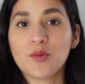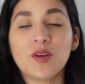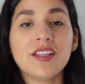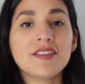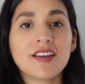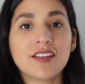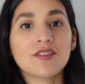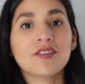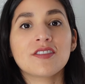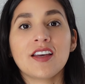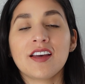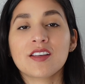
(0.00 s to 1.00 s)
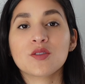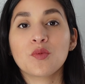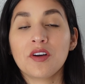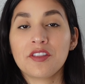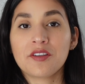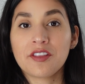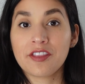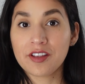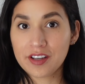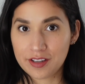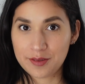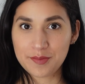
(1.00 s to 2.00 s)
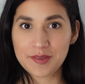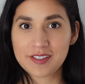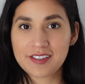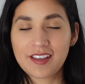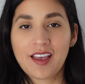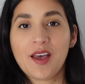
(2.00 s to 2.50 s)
We tend to text with our thumbs,